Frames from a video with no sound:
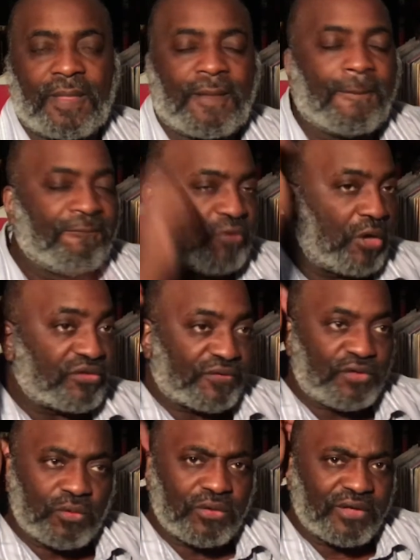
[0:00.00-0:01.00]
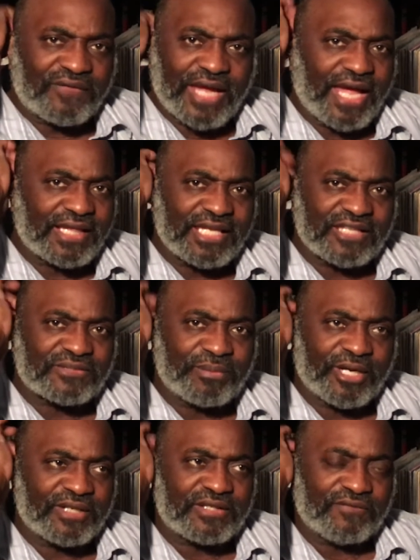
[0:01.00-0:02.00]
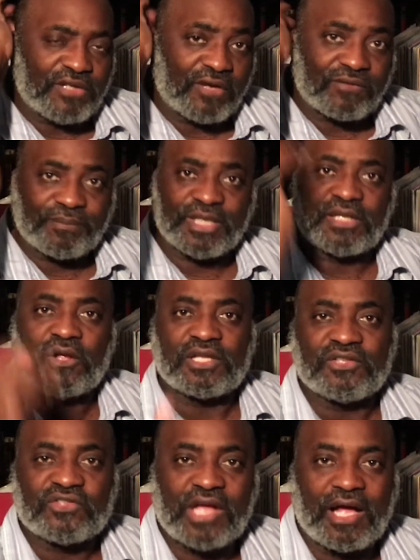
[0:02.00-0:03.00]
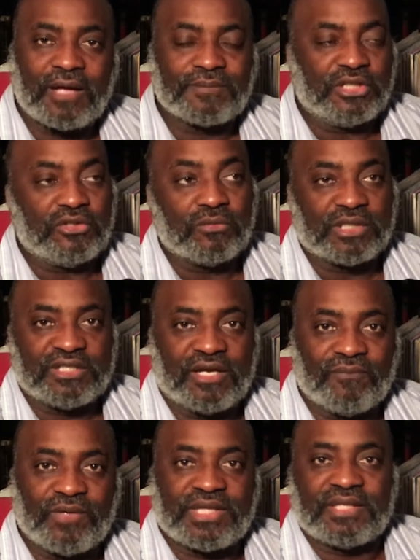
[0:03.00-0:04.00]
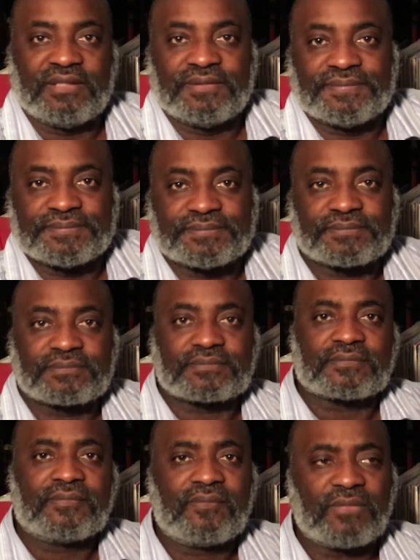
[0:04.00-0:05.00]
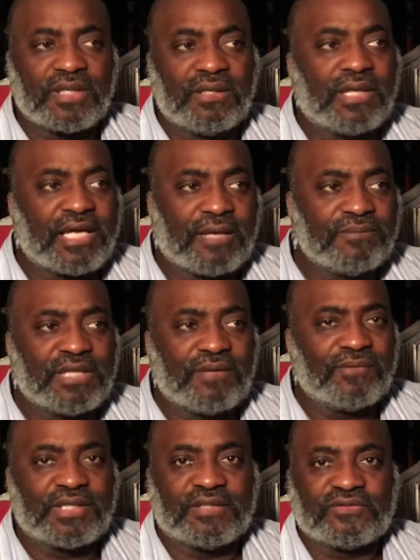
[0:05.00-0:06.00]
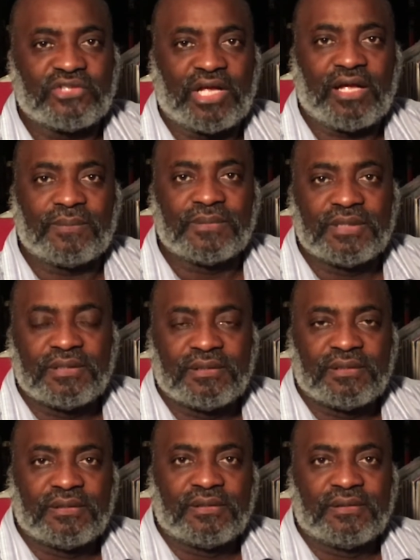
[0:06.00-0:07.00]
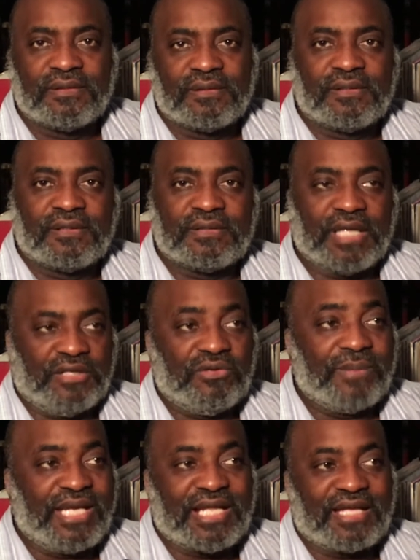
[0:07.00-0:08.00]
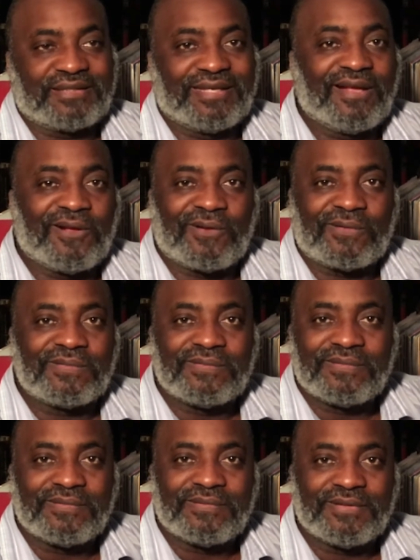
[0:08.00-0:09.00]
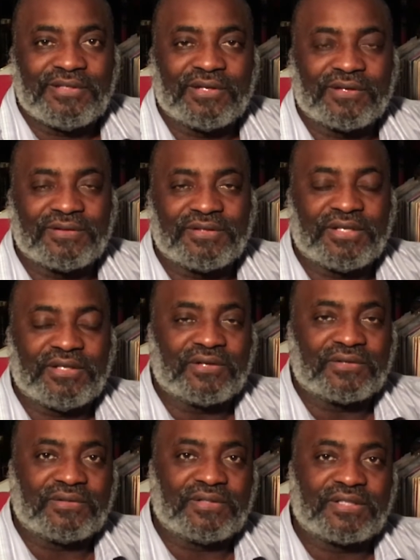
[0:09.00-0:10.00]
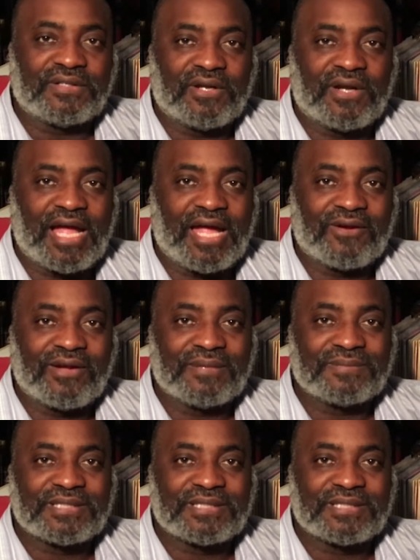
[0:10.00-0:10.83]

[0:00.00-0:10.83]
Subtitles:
Those of you who have had the experience, have you ever been on a job that you were done with it? You're like, I'm done with this job. That you may not tell your higher ups.